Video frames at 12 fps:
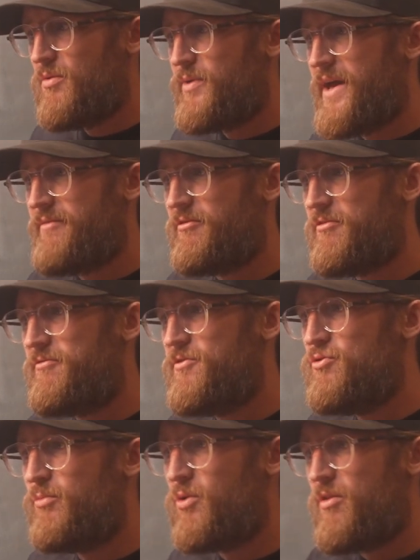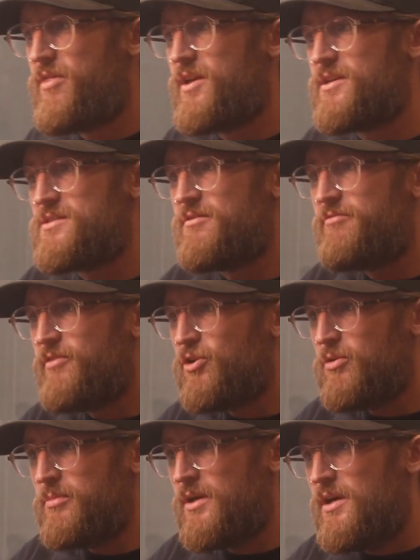We have a few more things to
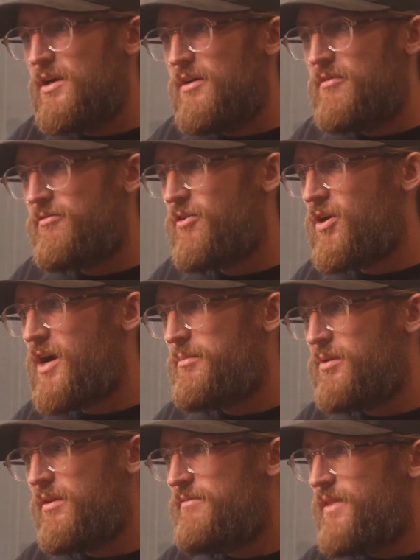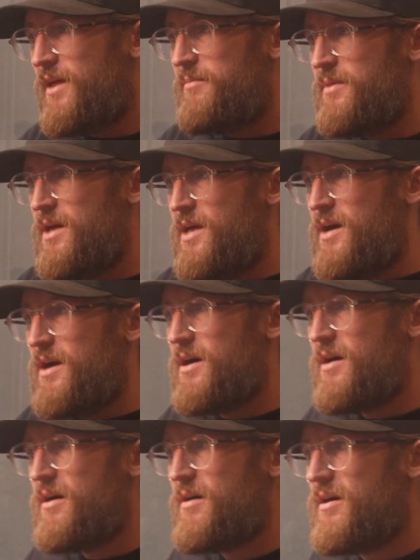film for a couple of them,
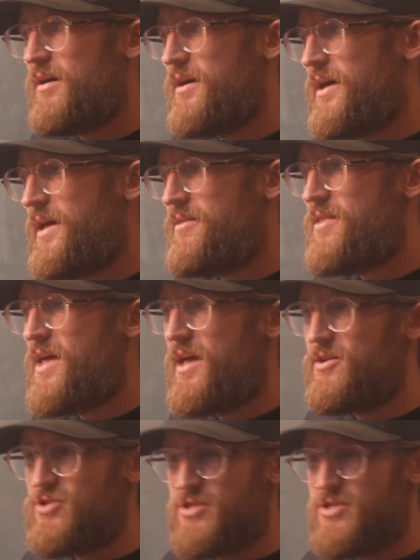and then